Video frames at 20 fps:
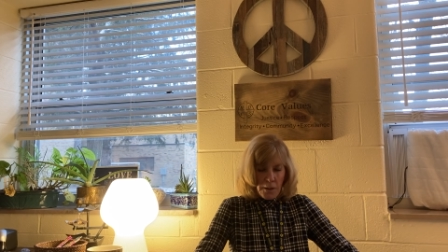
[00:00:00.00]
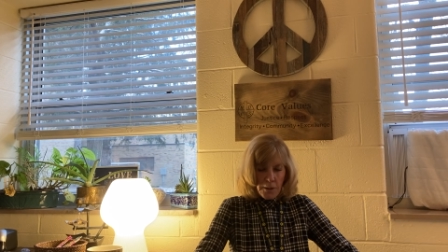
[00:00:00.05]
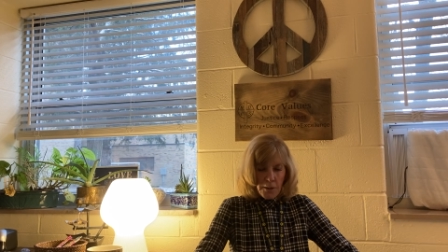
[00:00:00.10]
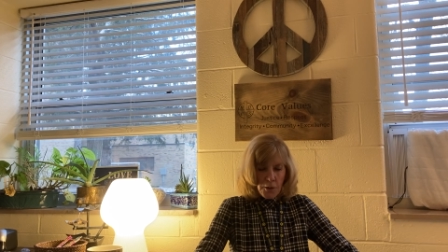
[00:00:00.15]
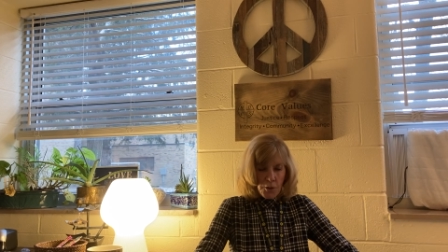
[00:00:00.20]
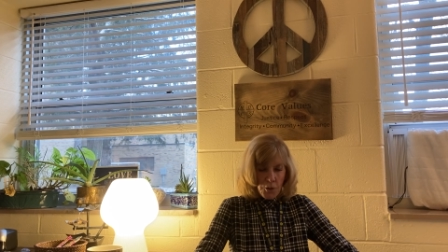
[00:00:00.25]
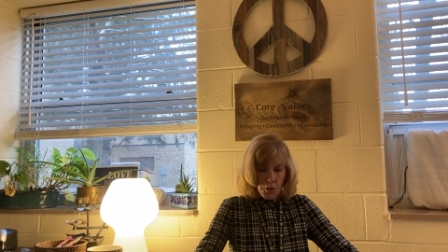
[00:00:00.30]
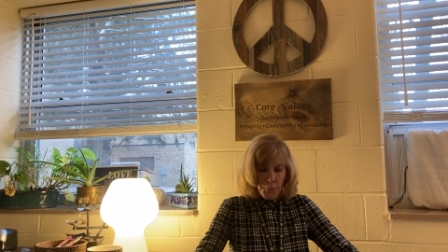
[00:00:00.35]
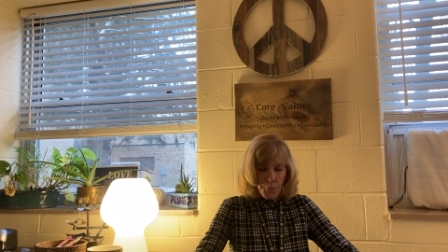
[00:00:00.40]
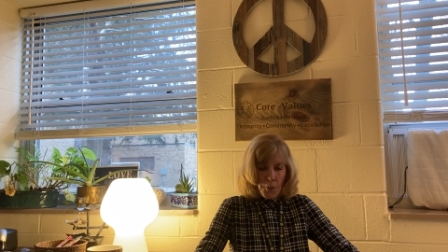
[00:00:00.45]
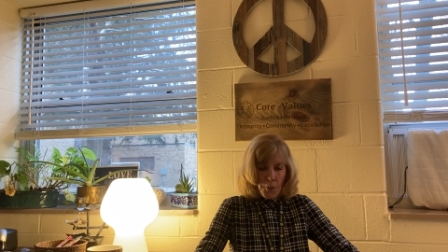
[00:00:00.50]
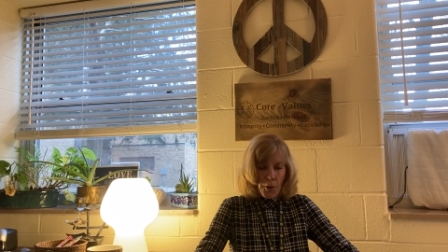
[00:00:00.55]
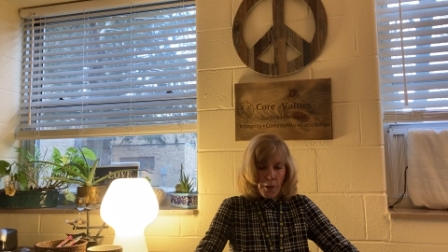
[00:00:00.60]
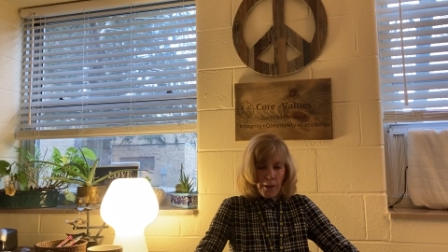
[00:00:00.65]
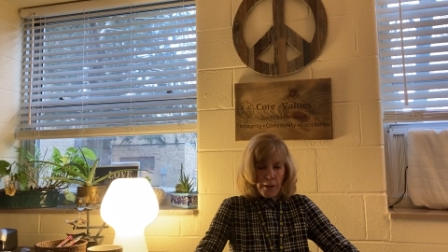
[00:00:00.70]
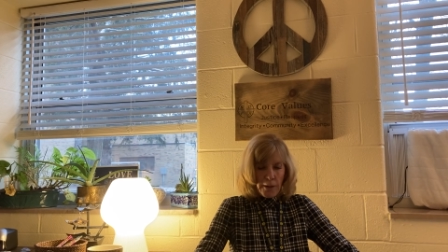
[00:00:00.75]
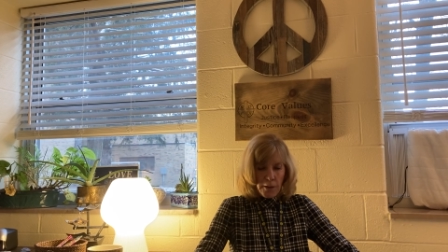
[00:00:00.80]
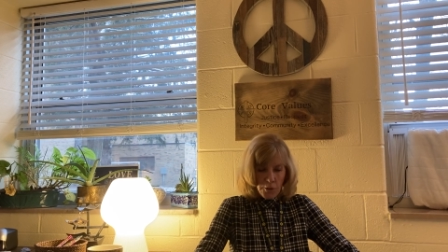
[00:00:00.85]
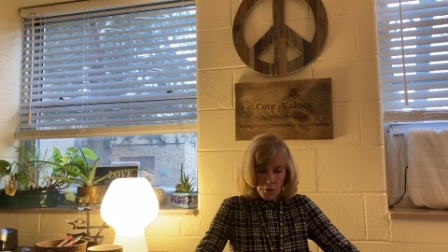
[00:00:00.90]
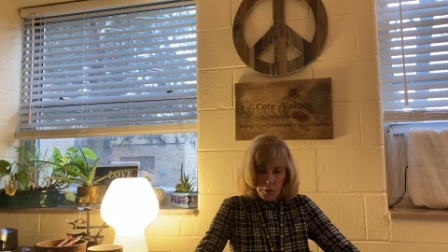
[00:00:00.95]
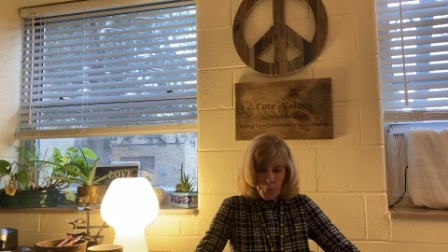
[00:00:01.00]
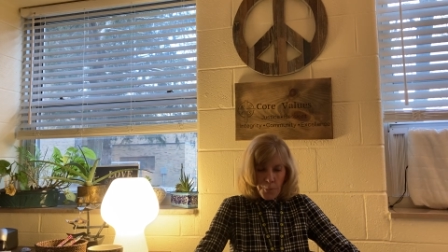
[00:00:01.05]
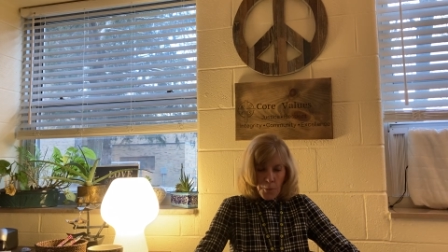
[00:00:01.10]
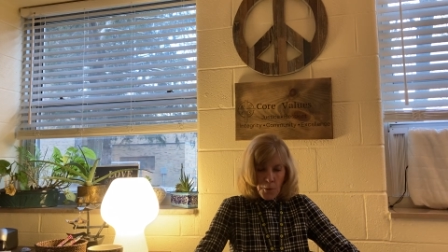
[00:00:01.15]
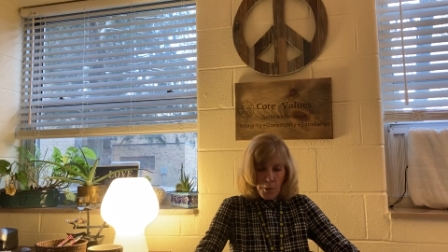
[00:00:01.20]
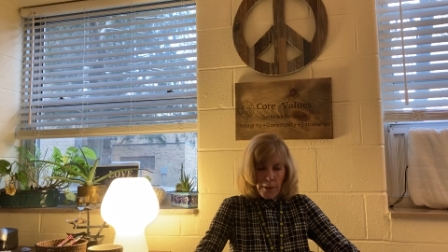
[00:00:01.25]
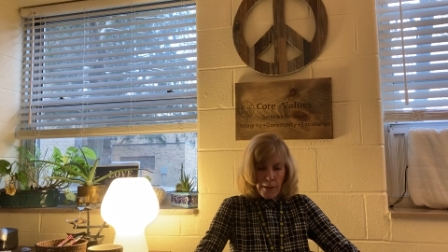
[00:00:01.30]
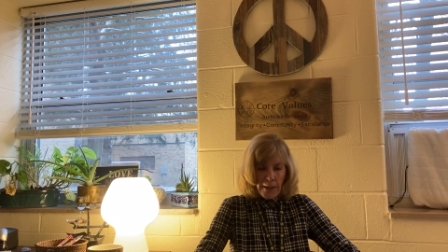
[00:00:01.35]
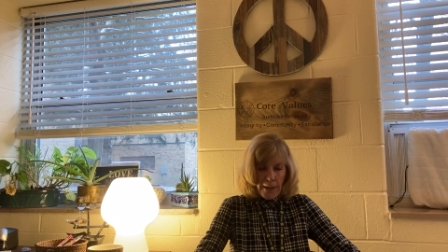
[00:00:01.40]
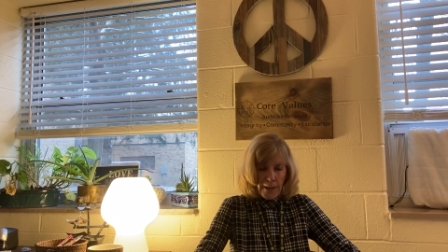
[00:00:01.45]
Good
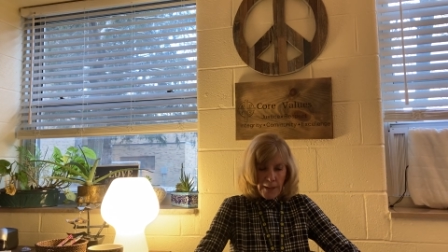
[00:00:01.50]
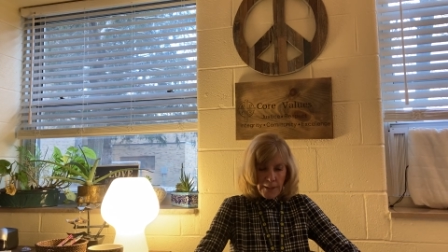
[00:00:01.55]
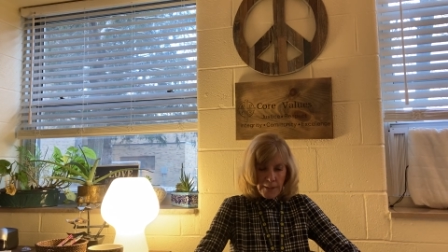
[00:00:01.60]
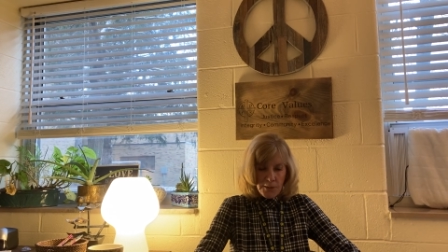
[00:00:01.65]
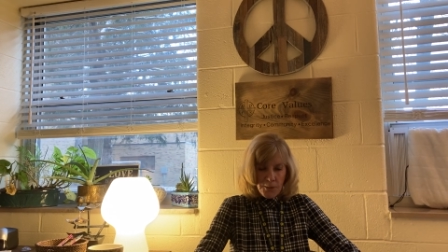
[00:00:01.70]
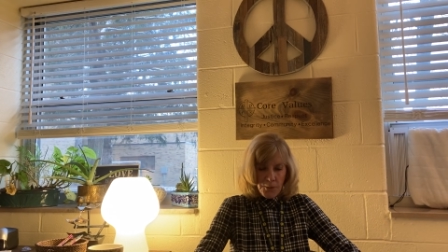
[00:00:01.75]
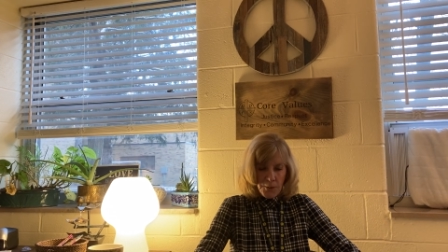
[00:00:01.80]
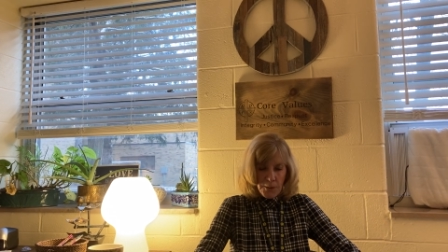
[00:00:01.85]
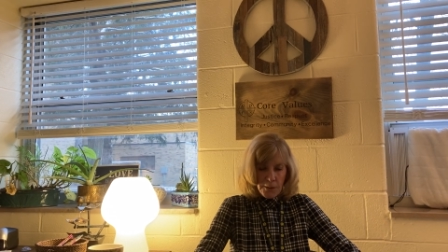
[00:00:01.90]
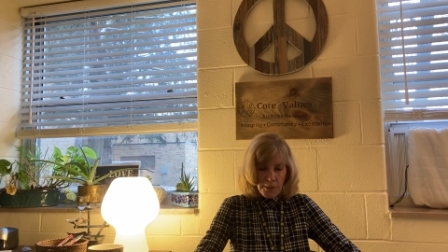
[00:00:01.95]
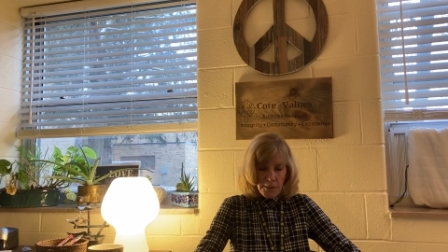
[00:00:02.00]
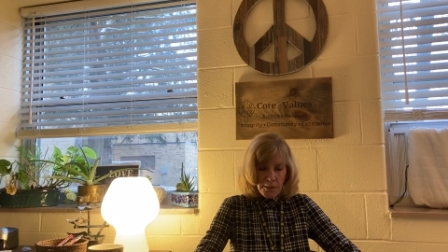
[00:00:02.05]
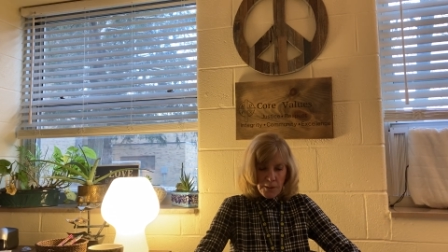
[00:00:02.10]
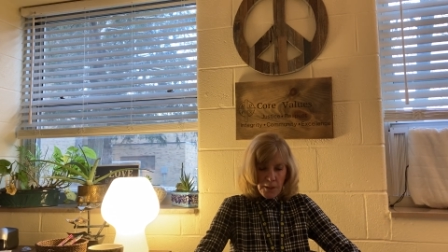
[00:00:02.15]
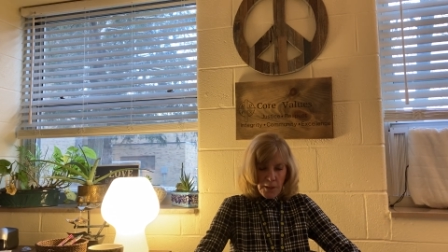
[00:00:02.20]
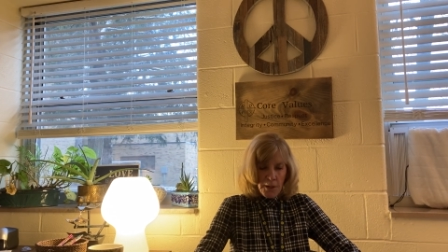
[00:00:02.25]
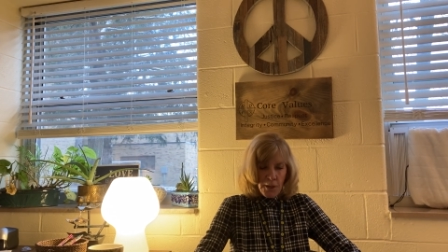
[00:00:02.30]
boy, Hattie squeals.